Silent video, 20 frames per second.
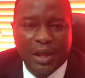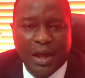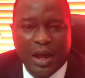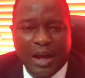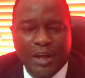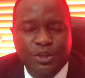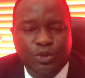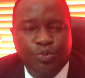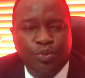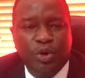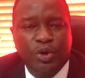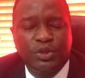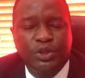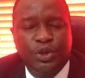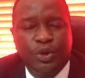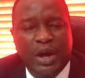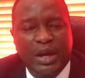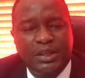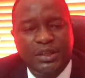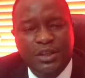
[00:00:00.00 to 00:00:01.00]
as what
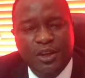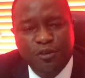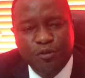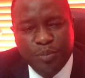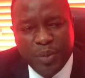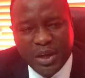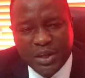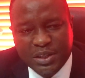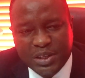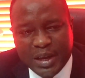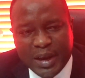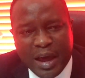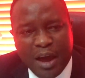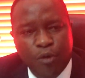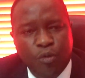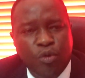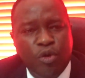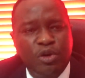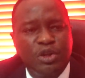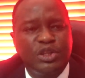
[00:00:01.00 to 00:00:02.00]
your achievements and
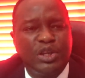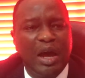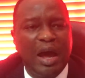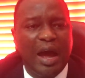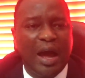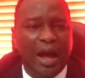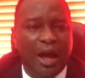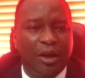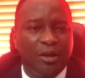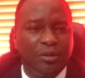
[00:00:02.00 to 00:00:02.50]
awards are.